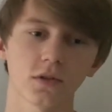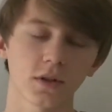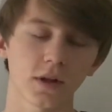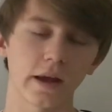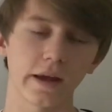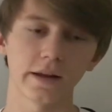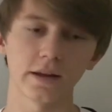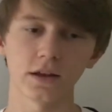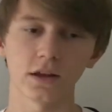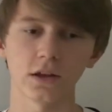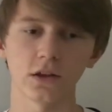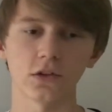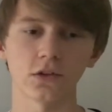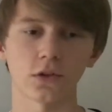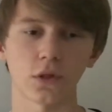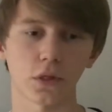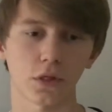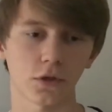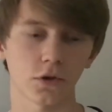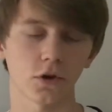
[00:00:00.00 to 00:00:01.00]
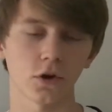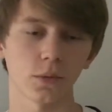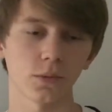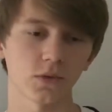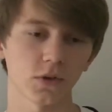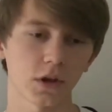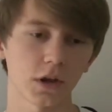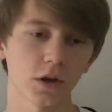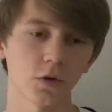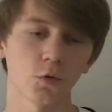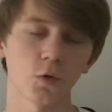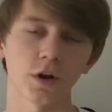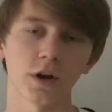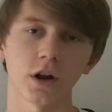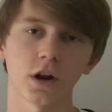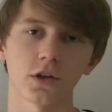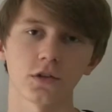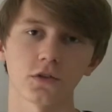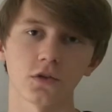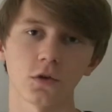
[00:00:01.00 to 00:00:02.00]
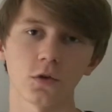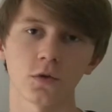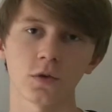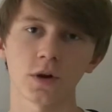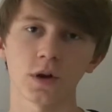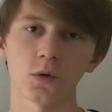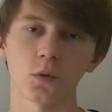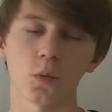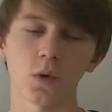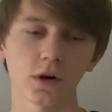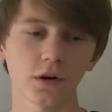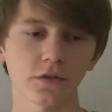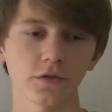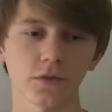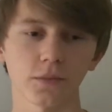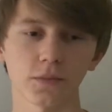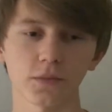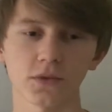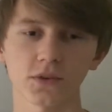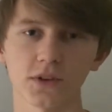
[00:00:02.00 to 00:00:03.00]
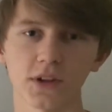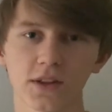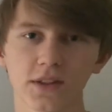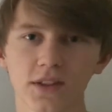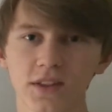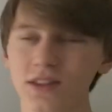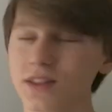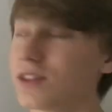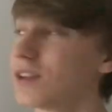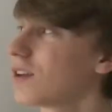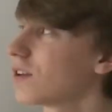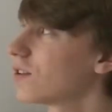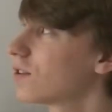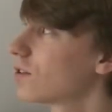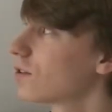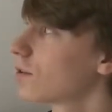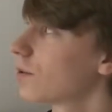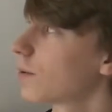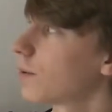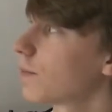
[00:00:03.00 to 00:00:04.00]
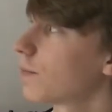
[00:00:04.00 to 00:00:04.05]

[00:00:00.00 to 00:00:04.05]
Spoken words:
ideas and theorems that he'd written on his own, and one of them said that this